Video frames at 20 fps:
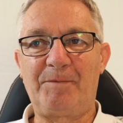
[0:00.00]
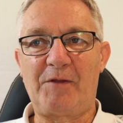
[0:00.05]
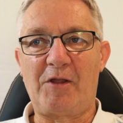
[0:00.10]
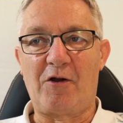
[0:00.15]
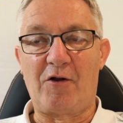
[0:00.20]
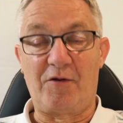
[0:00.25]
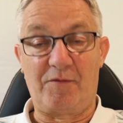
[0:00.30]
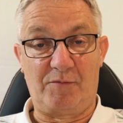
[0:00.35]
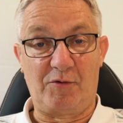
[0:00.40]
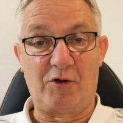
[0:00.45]

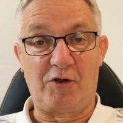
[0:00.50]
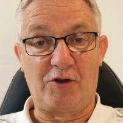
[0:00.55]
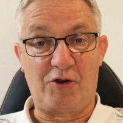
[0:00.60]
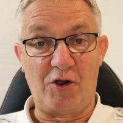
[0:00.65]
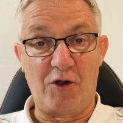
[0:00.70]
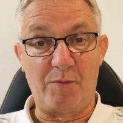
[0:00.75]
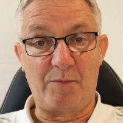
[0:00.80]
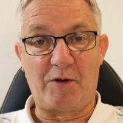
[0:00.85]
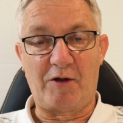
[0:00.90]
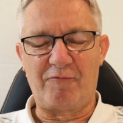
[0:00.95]

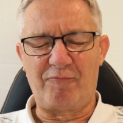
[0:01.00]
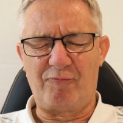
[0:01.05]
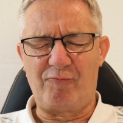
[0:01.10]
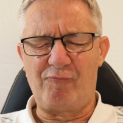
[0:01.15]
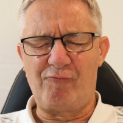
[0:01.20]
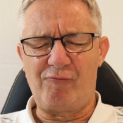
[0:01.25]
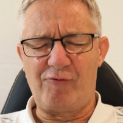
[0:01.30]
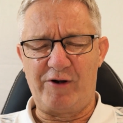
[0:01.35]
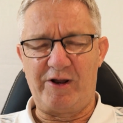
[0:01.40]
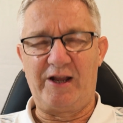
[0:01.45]
I
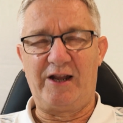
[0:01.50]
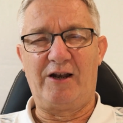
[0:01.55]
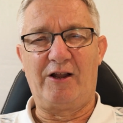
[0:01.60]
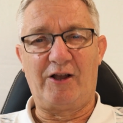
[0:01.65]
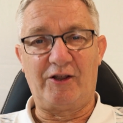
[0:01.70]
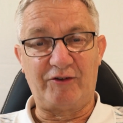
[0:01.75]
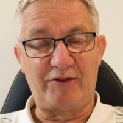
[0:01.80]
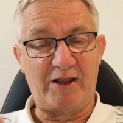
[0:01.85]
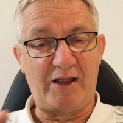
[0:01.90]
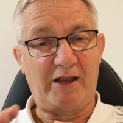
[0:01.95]

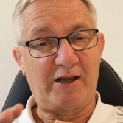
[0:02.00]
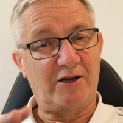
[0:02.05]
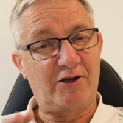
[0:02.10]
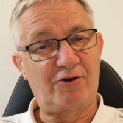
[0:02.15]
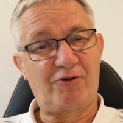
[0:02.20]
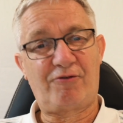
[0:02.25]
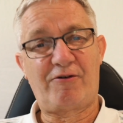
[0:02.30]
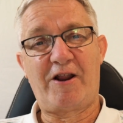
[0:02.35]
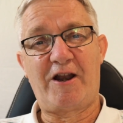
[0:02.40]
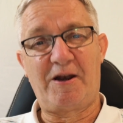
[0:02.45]
realised how
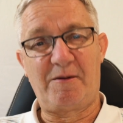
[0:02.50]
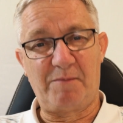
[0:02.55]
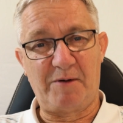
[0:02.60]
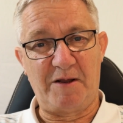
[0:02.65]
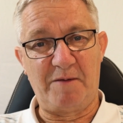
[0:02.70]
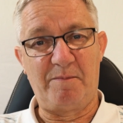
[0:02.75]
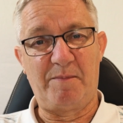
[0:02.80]
incredibly